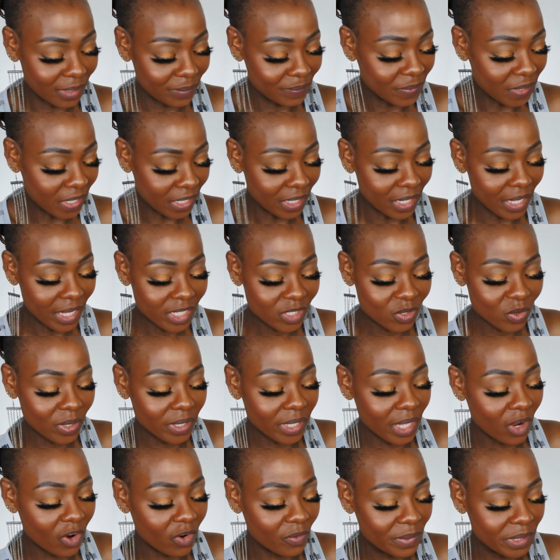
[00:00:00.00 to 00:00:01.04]
the next one
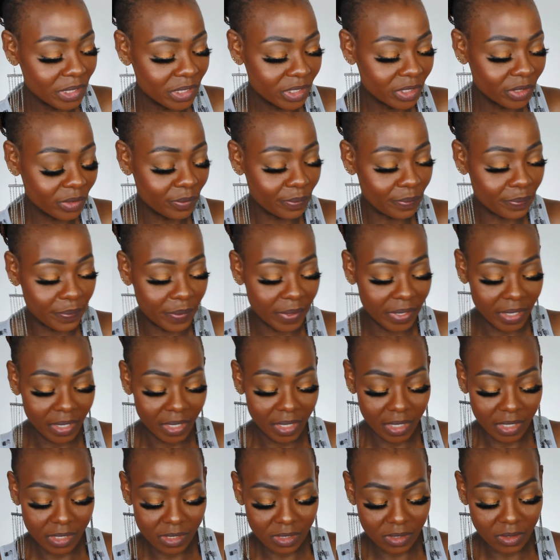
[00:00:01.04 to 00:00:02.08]
I'll be picking,
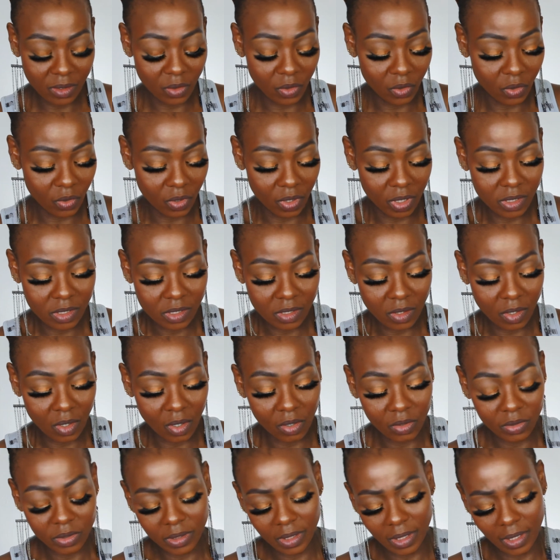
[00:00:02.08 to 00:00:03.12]
it's
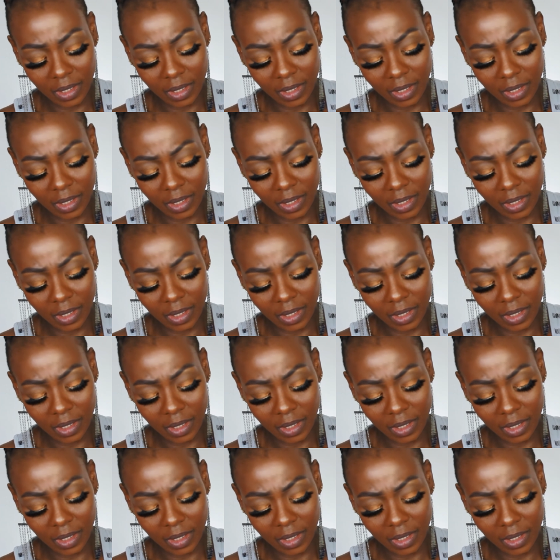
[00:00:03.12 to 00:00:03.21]
called